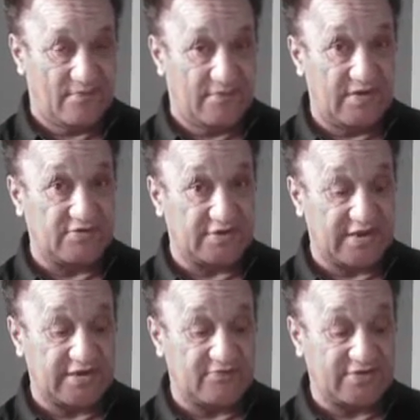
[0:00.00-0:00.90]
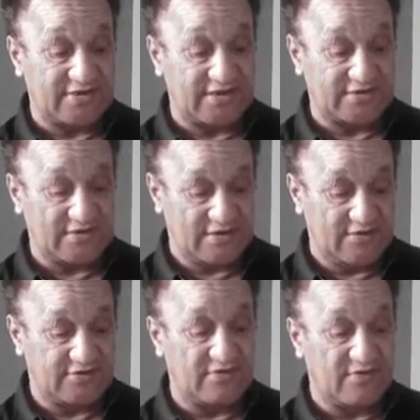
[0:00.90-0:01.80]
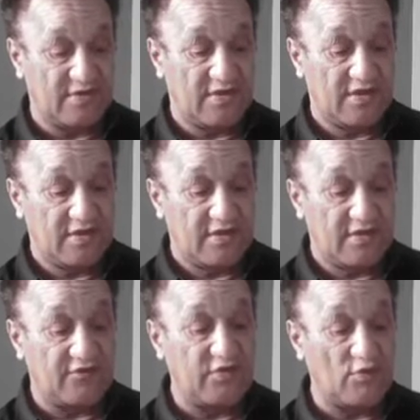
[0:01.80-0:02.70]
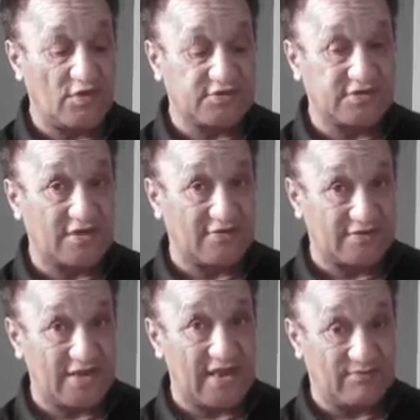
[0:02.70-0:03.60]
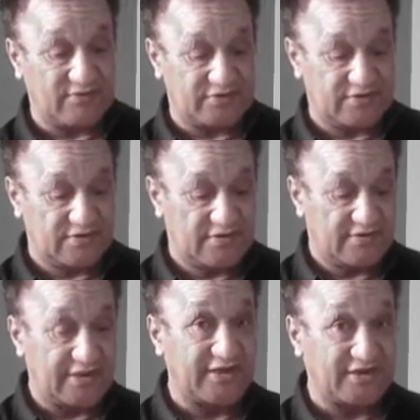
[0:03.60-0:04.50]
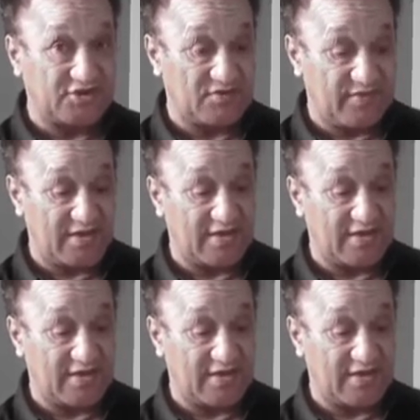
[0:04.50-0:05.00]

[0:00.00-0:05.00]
He was a native assessor. So if you watch those names, they disappear.